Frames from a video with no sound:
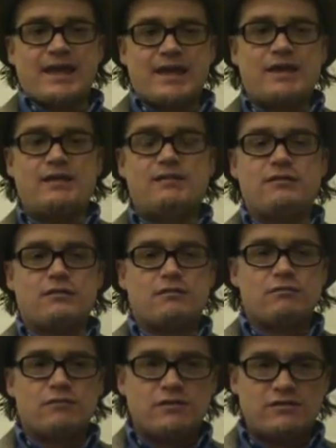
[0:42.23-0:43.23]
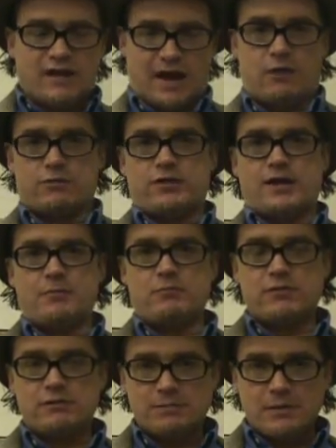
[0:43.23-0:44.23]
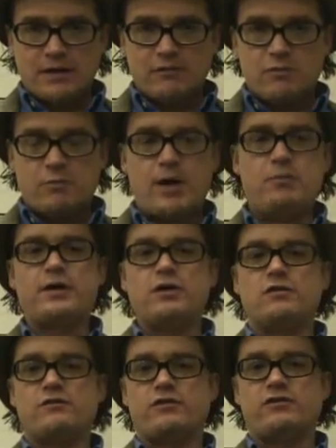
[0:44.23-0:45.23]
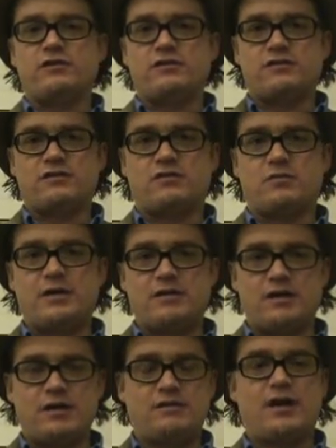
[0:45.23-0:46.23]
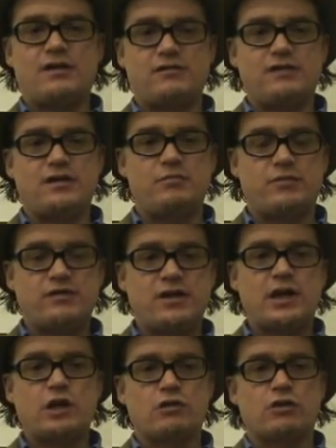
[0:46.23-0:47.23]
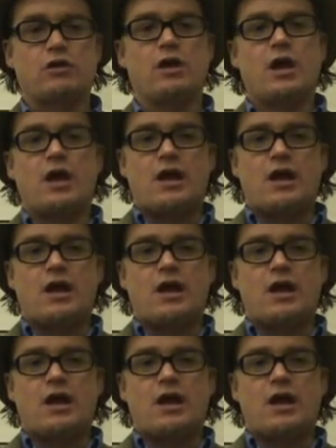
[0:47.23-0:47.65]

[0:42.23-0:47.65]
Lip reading: in the South, and I'm speaking of the public university system in Tennessee in particular,